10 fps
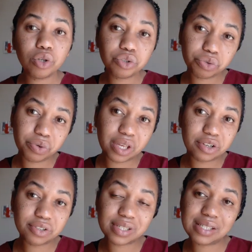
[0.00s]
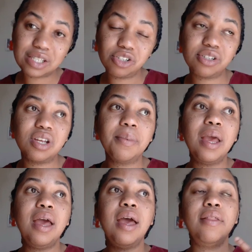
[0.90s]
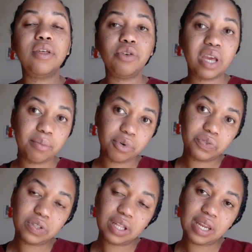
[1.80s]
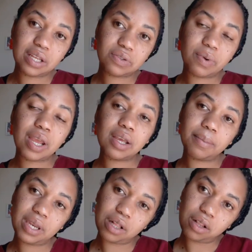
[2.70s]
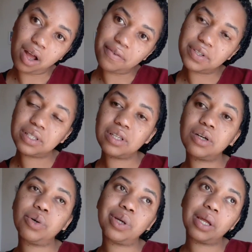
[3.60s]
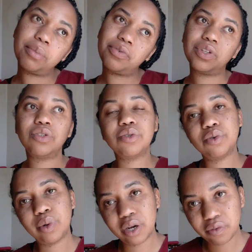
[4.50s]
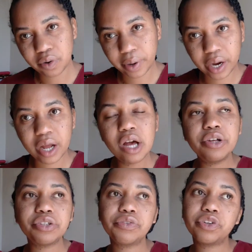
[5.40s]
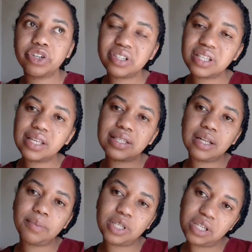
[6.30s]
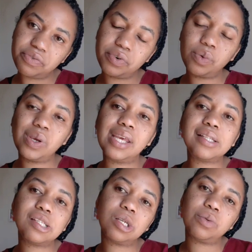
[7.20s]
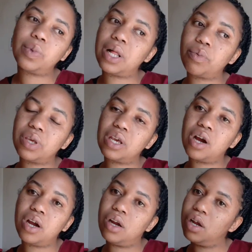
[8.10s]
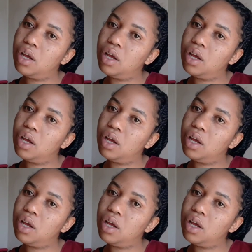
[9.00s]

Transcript: Two years internship, then you can move to the next rank, medical officer, or you can move into whatever rank. So for nursing, it's a little bit different. We intern while we are,